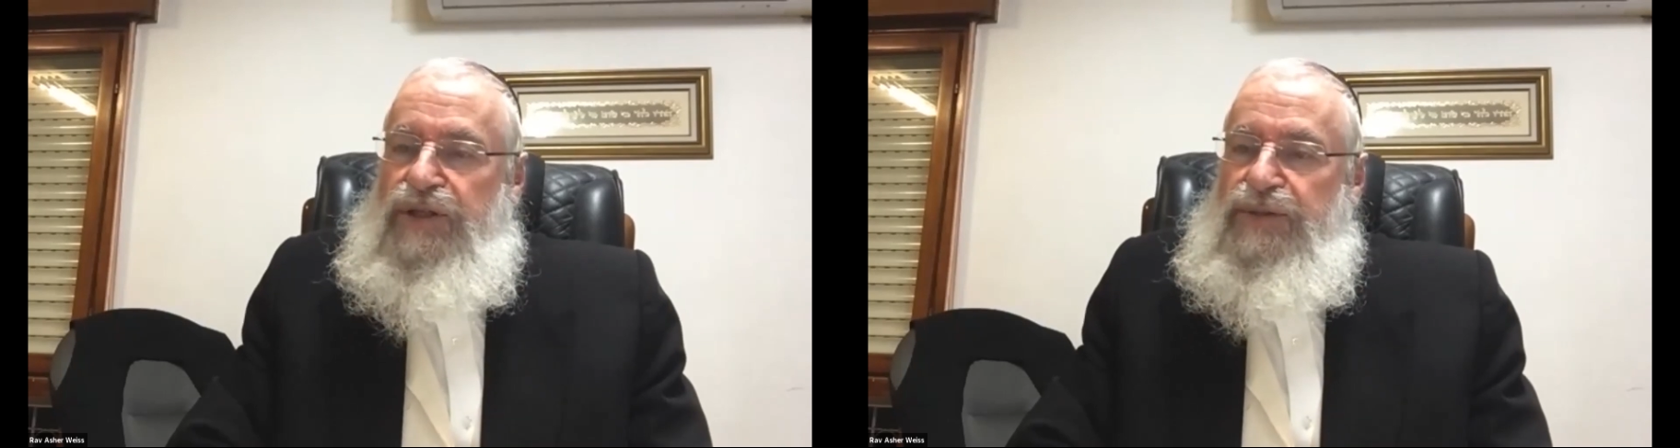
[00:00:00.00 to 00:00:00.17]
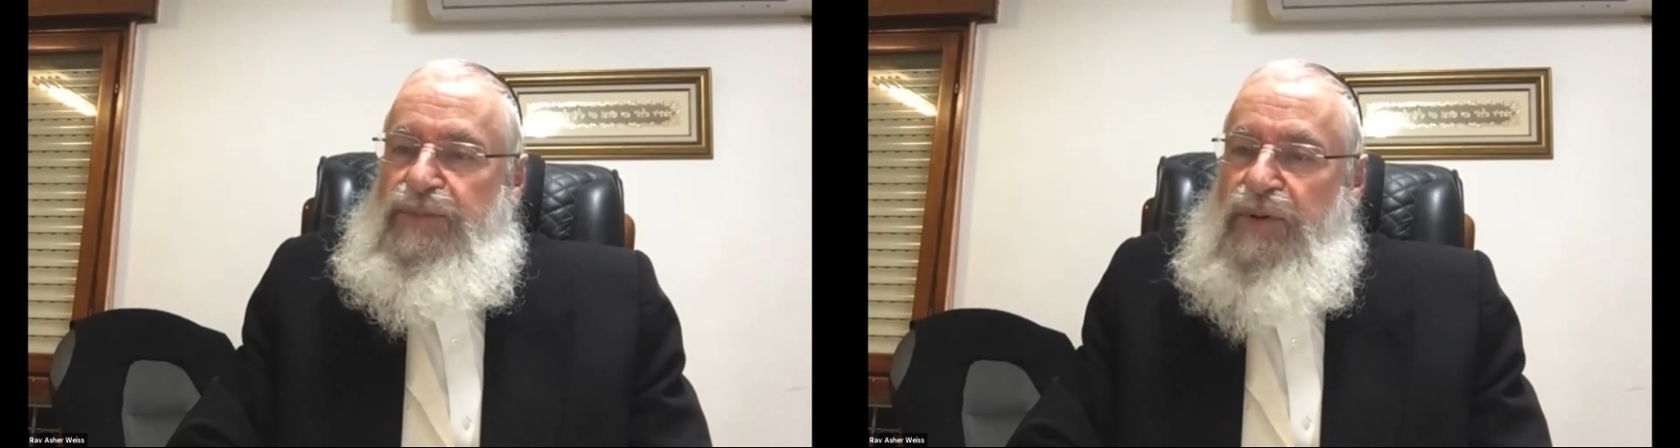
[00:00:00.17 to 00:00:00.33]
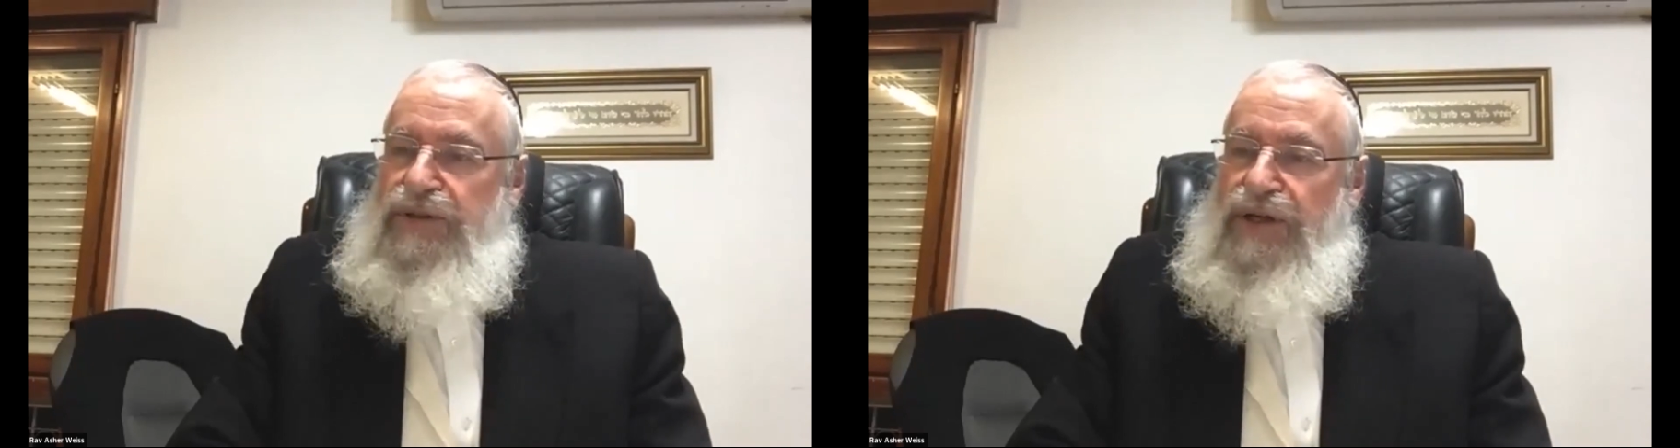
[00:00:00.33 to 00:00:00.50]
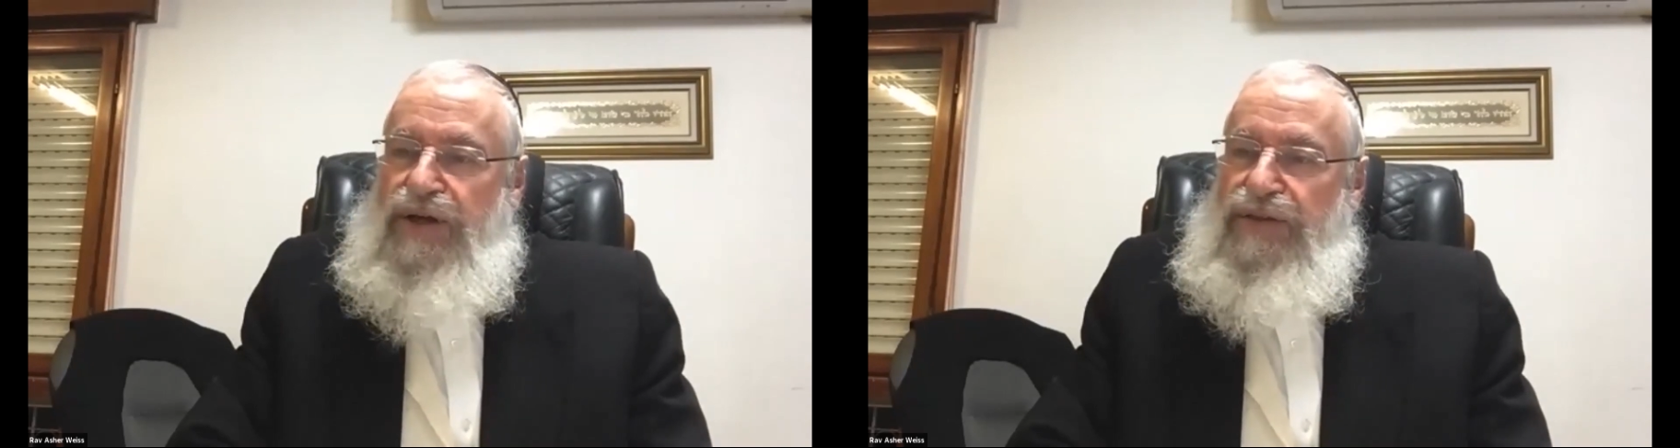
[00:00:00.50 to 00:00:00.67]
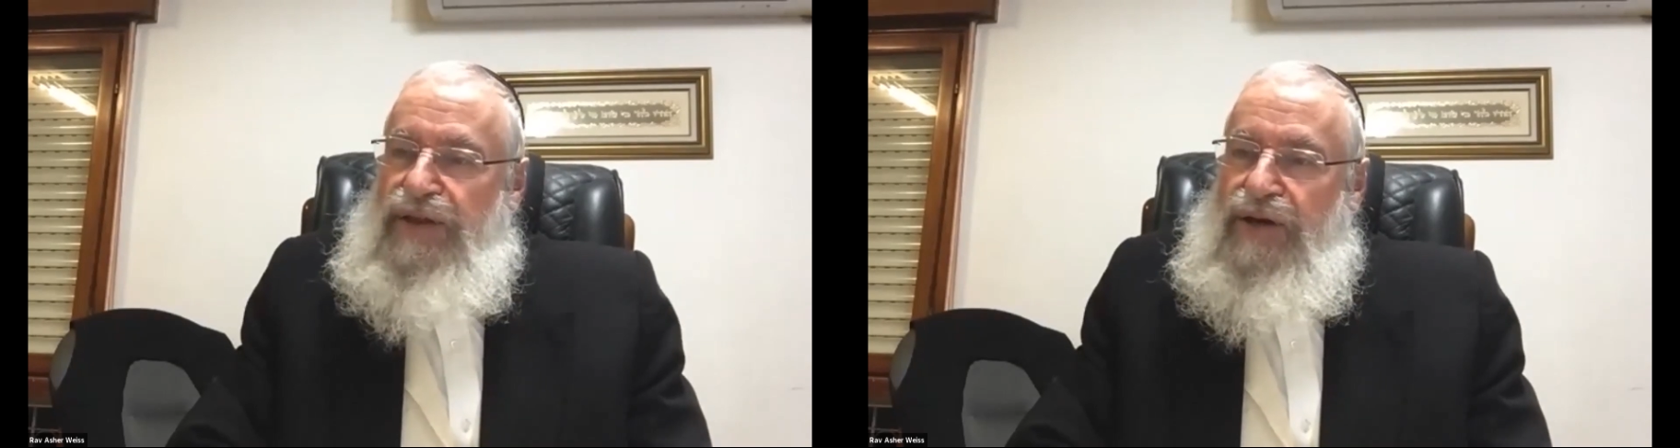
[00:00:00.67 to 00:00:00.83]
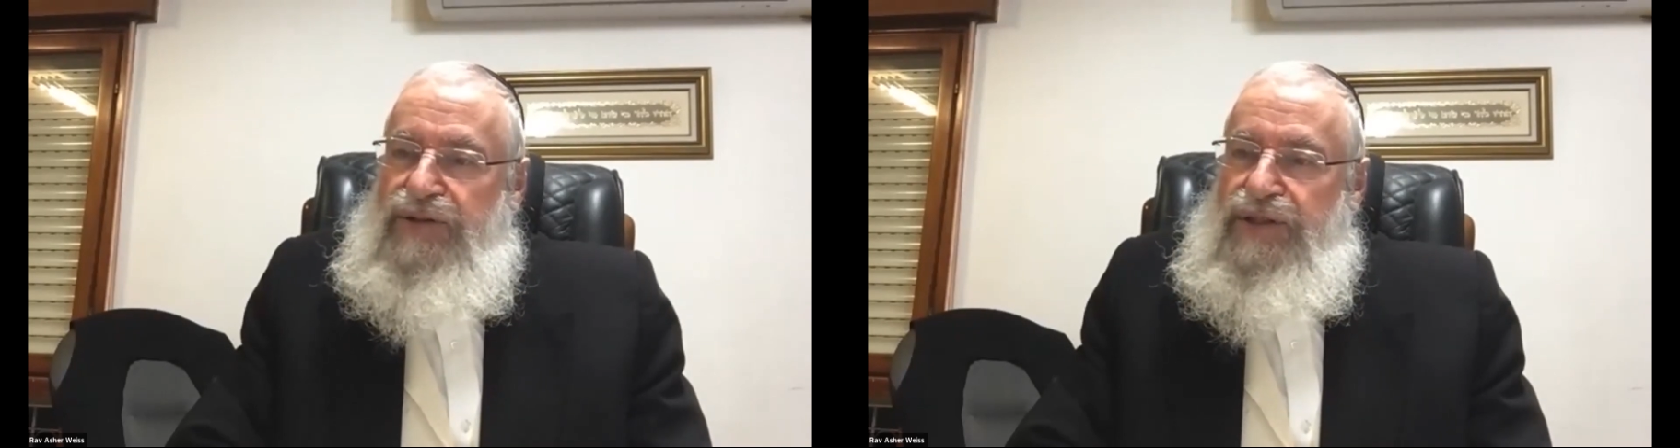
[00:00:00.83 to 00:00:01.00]
this posuk
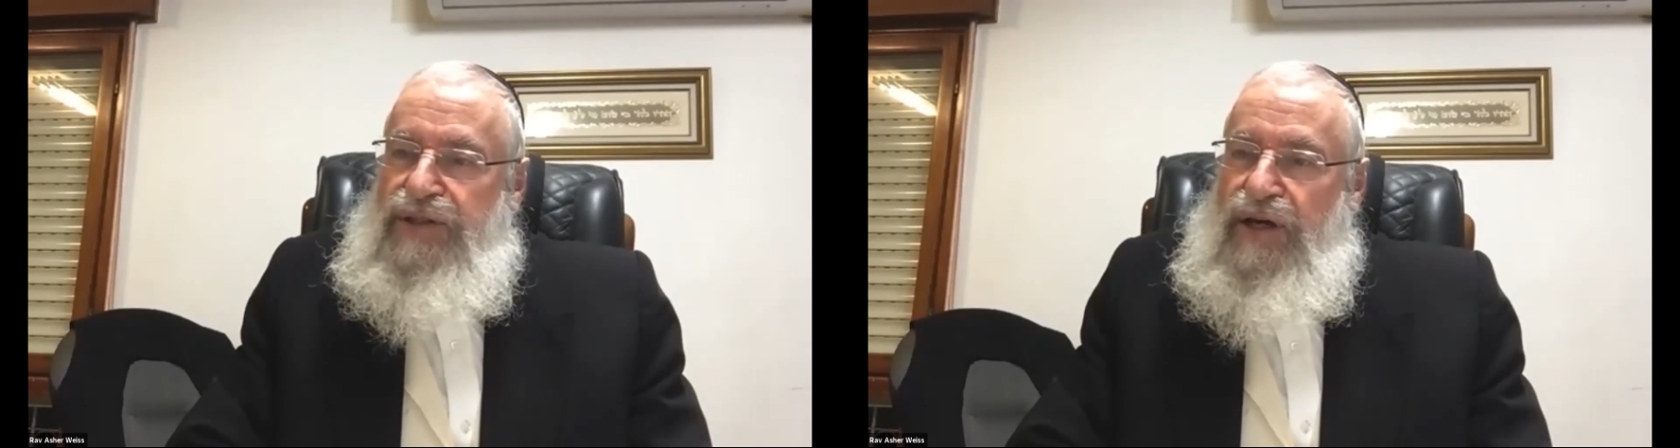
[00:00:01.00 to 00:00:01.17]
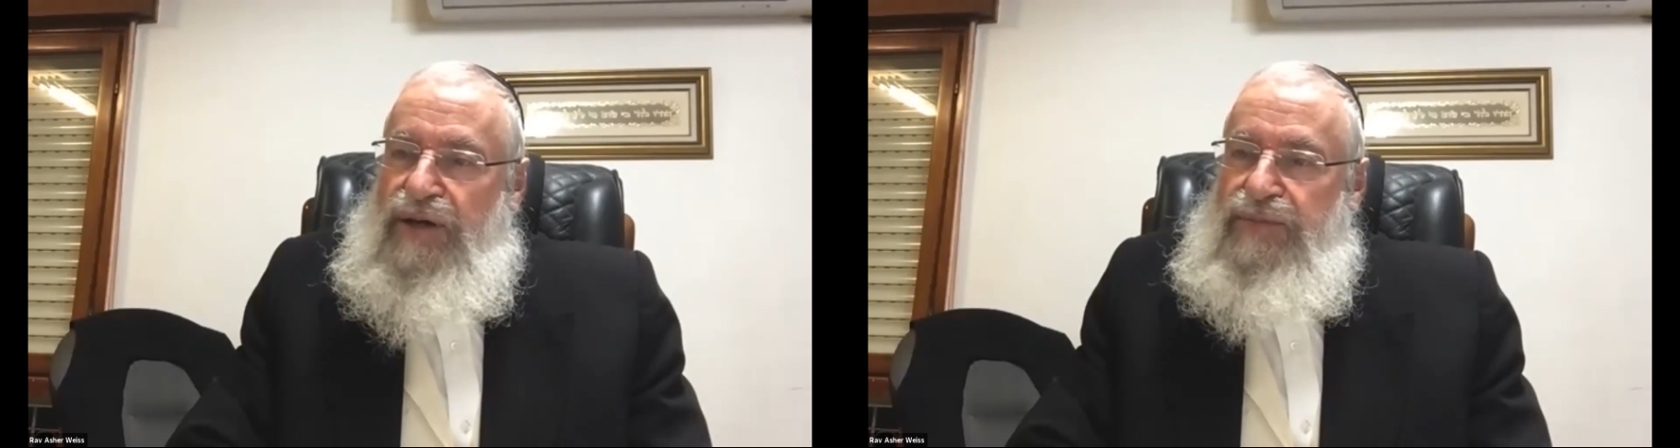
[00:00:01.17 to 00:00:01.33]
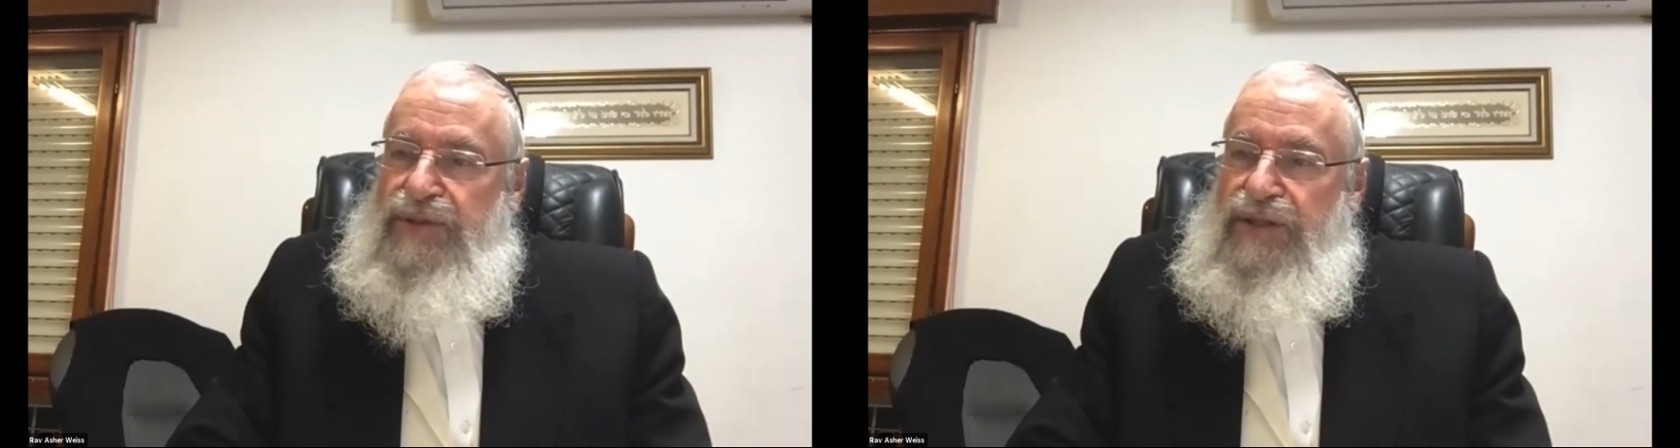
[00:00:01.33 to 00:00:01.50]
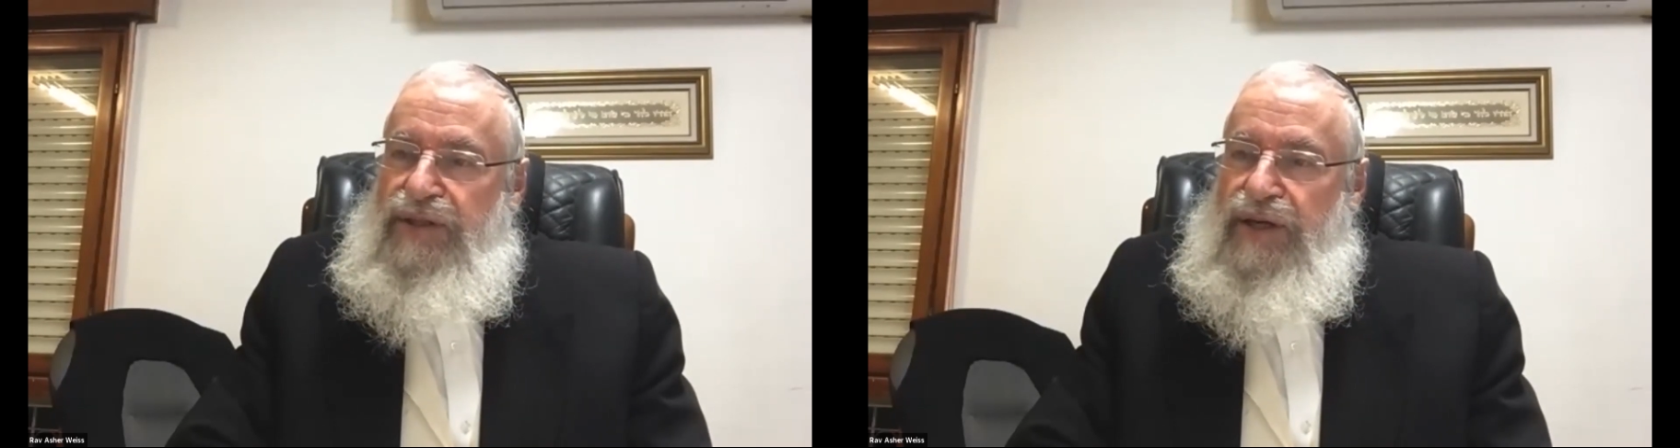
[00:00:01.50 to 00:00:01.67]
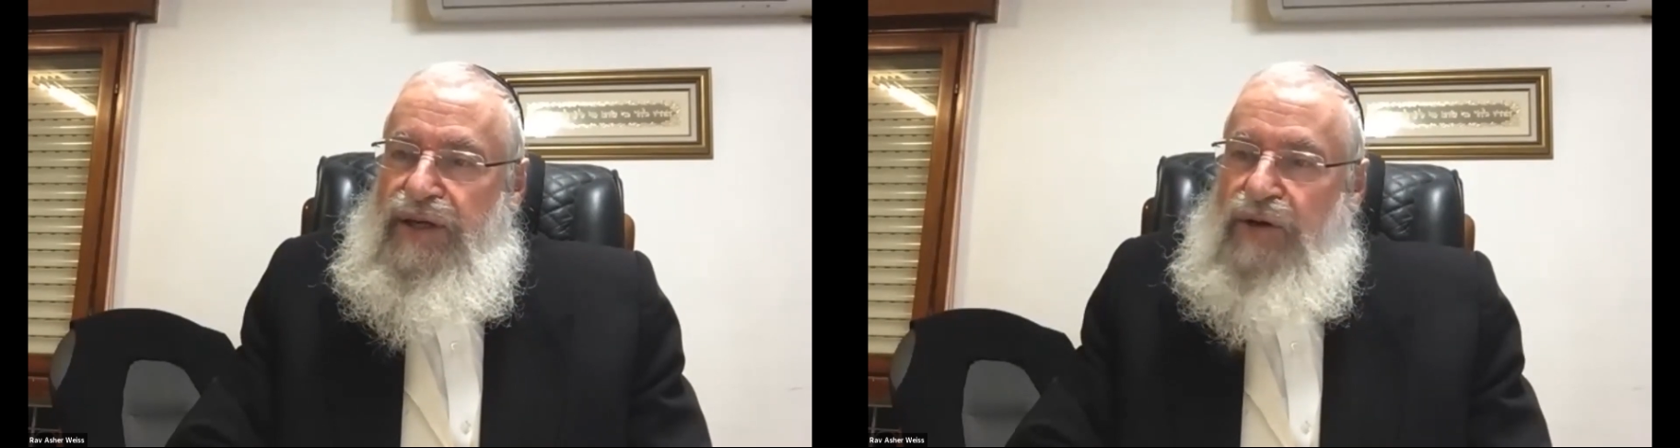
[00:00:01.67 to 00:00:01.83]
1,000 times a day.